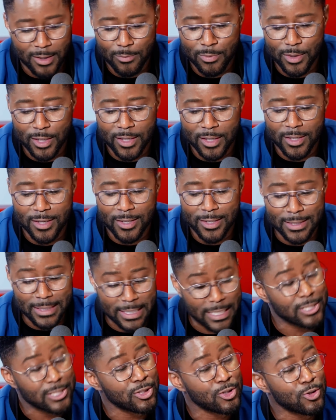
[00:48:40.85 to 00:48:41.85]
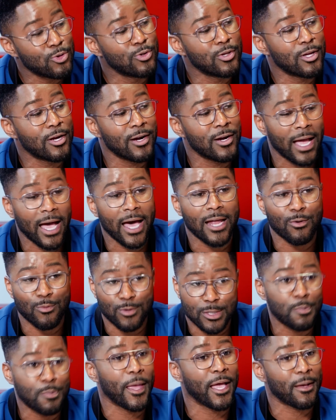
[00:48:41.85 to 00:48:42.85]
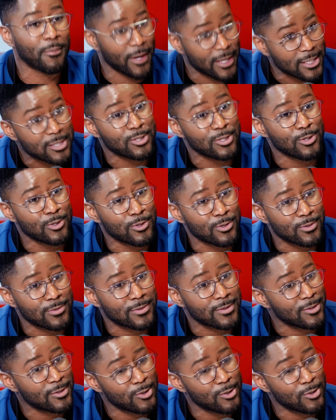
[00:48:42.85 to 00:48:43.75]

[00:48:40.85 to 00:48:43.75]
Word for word: But unless you learn how to respect my shoes,